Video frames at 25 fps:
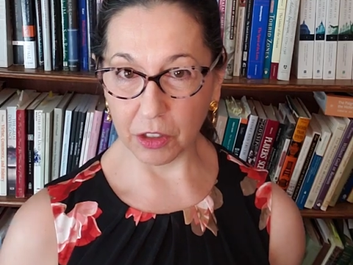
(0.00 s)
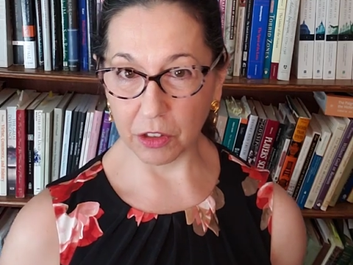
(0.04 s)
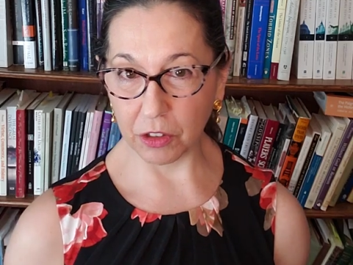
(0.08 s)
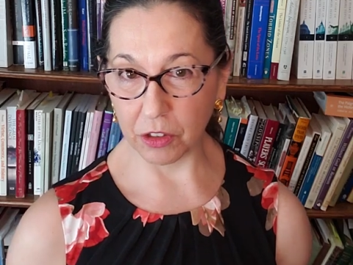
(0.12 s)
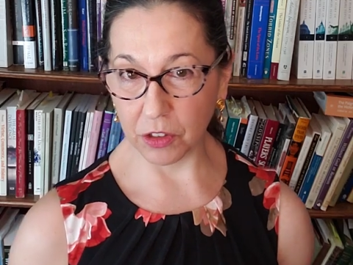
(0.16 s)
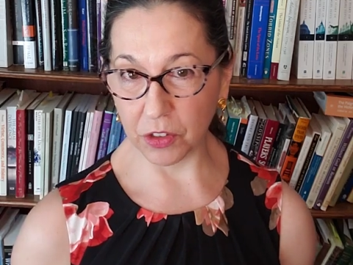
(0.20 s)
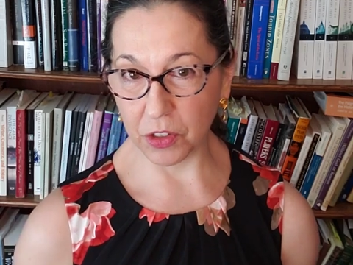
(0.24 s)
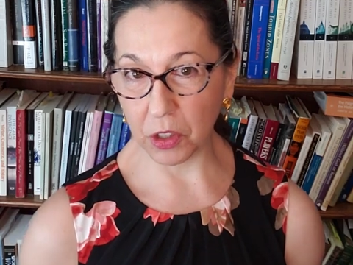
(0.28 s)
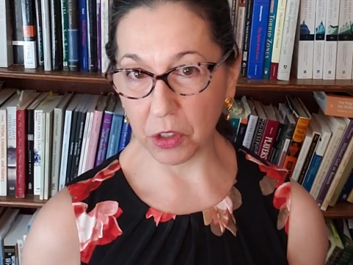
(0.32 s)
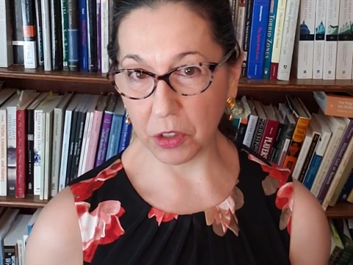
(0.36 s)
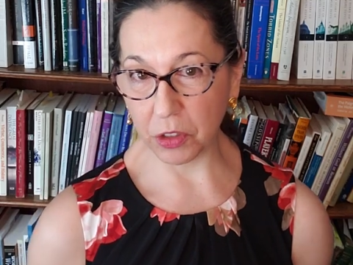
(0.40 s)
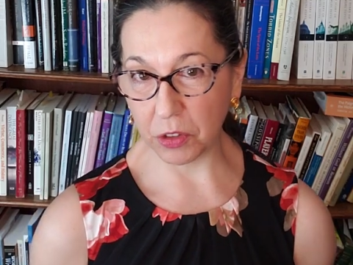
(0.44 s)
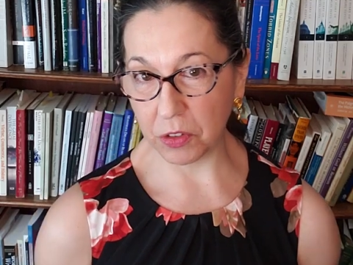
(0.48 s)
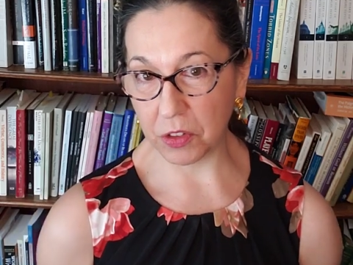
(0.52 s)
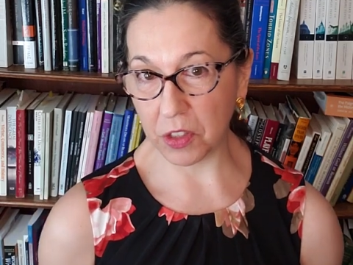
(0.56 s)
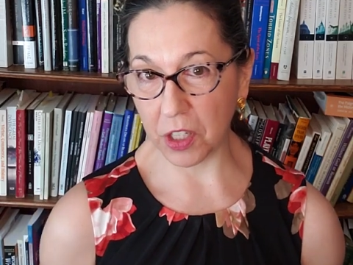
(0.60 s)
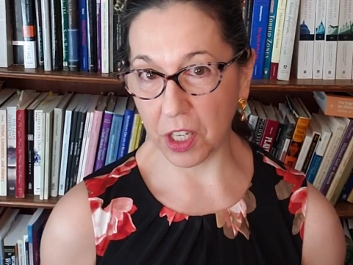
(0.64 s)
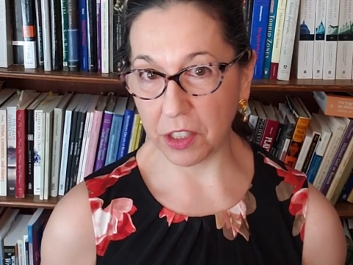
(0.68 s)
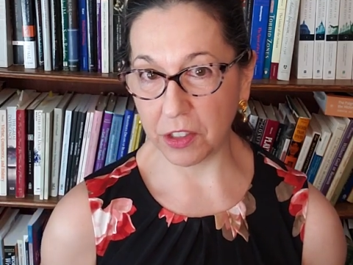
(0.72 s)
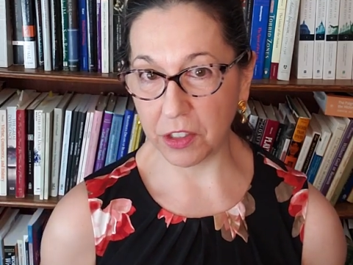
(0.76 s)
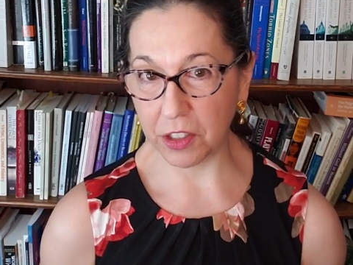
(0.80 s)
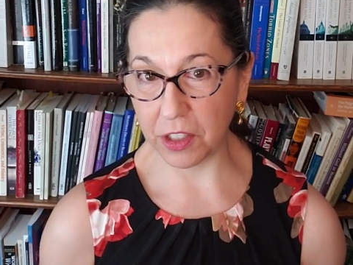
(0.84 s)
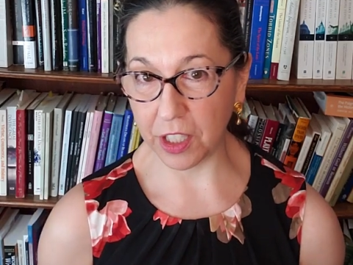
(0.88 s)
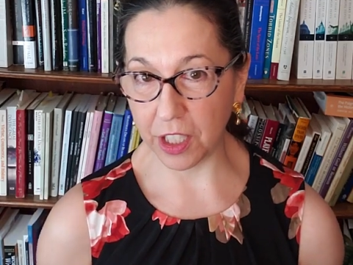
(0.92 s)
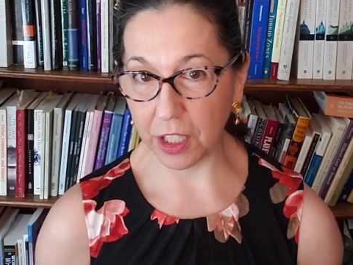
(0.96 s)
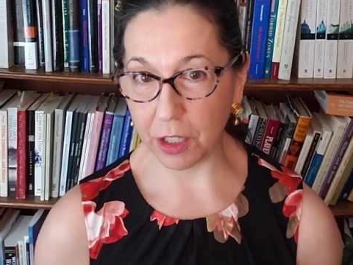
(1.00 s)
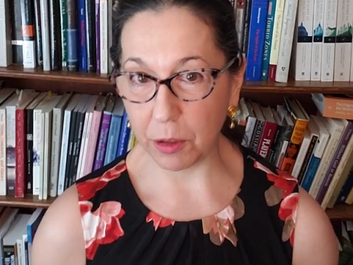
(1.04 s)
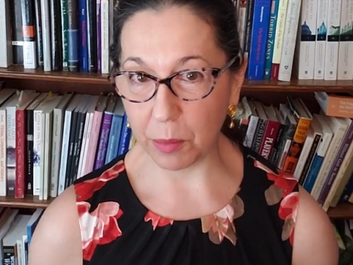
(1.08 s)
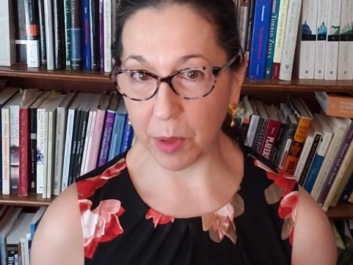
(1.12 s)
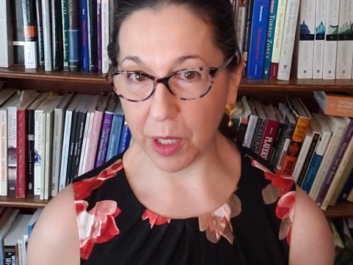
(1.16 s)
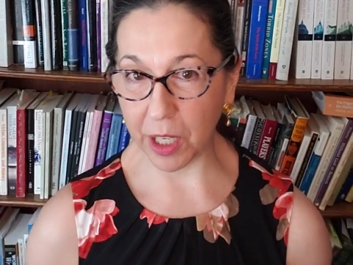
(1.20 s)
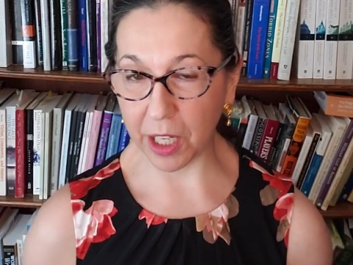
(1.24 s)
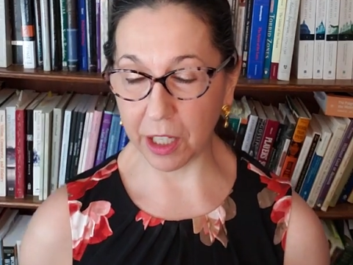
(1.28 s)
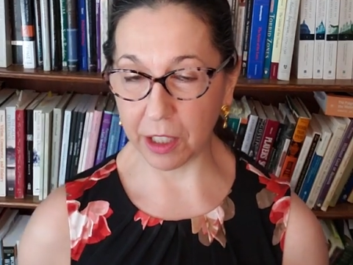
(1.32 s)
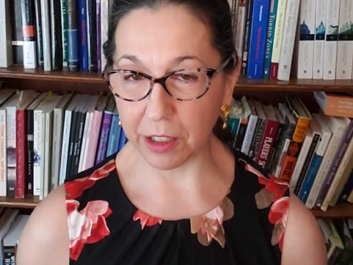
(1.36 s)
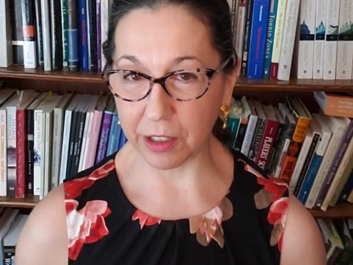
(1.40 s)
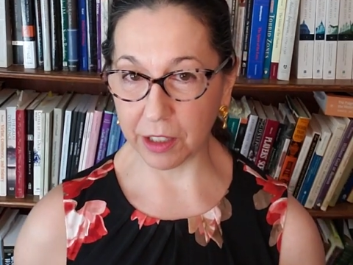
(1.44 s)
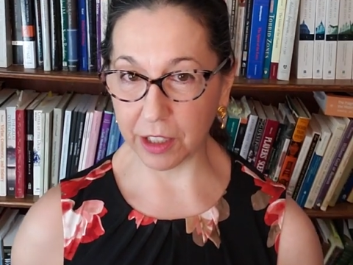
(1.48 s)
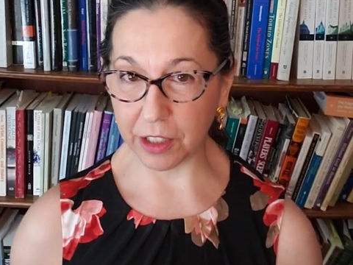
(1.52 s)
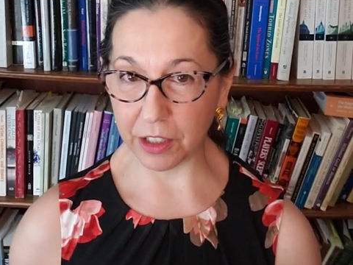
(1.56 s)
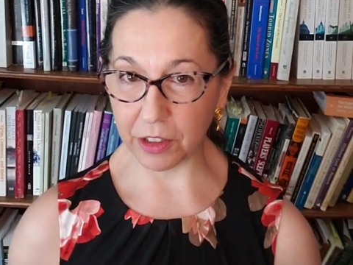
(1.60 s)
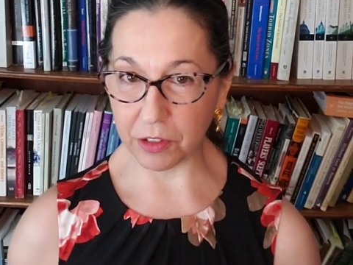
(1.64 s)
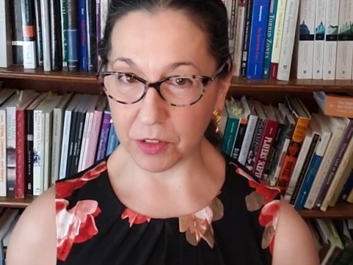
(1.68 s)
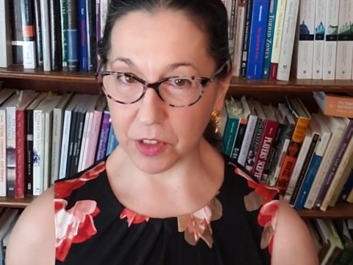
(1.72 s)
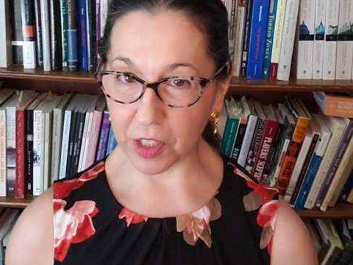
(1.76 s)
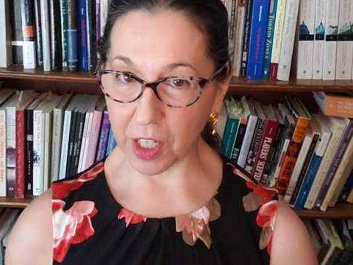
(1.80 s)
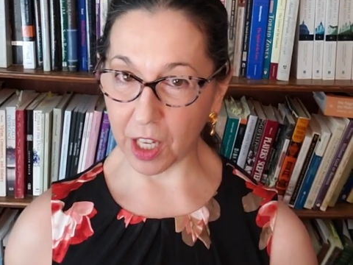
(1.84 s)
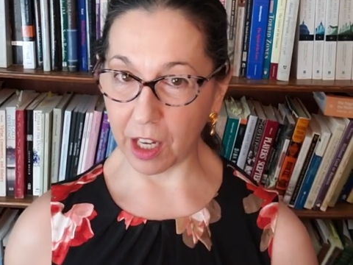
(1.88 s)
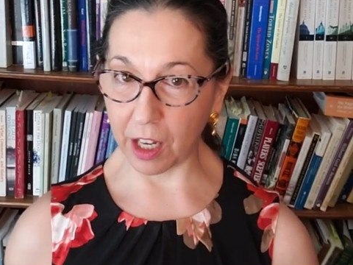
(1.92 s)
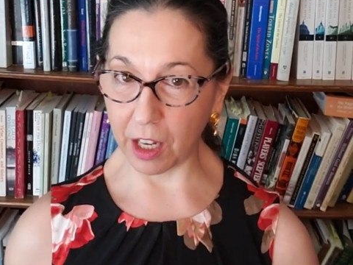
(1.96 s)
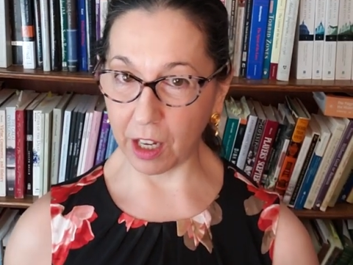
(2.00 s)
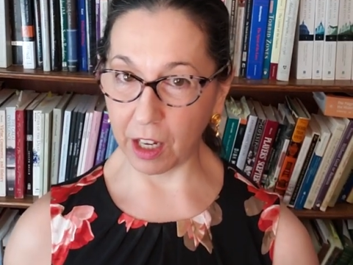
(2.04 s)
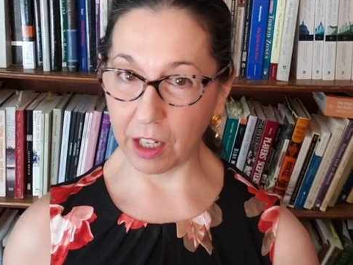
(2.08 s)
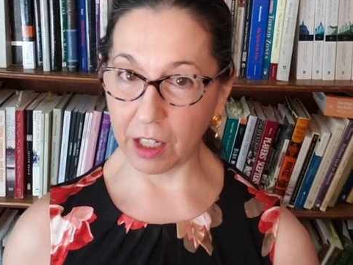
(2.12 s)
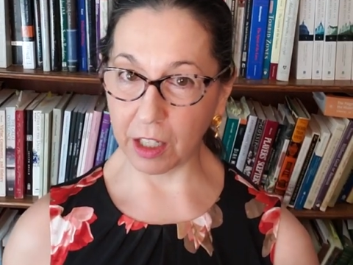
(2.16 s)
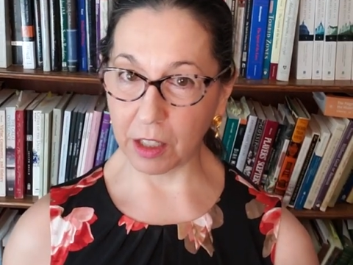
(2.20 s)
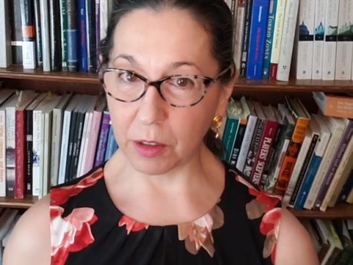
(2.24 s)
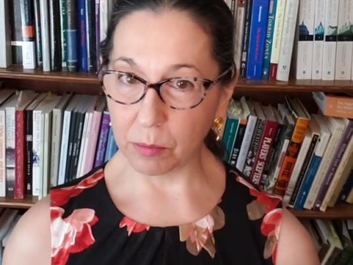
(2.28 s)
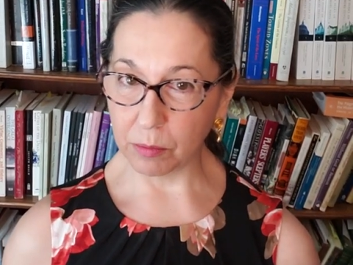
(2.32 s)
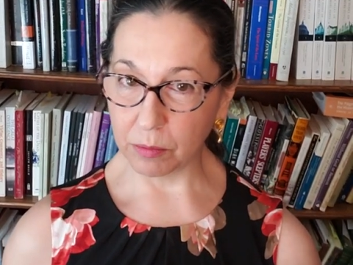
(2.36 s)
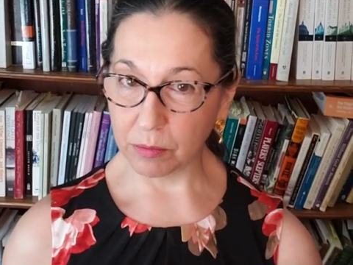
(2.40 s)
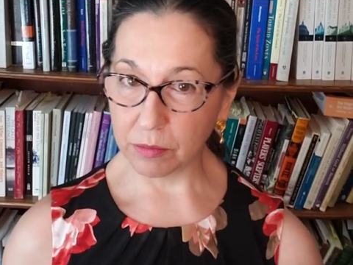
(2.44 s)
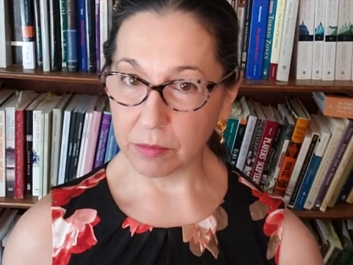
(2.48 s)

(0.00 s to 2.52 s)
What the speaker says: So you send an email and you say,